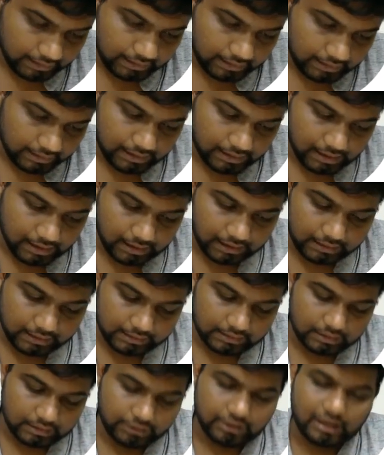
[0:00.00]
and
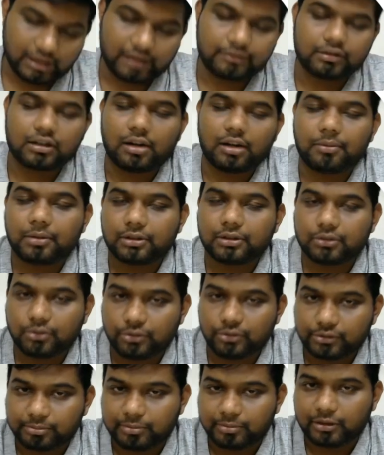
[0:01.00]
you have to cover
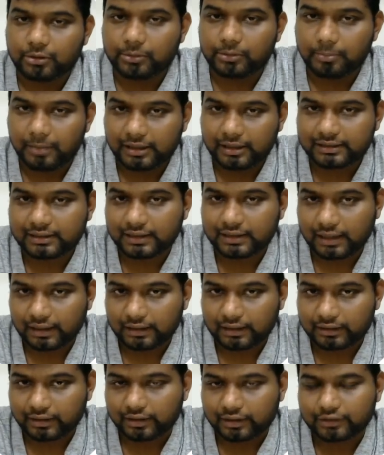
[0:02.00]
those basic
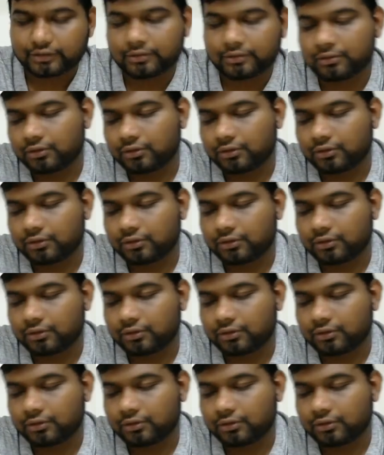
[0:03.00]
areas.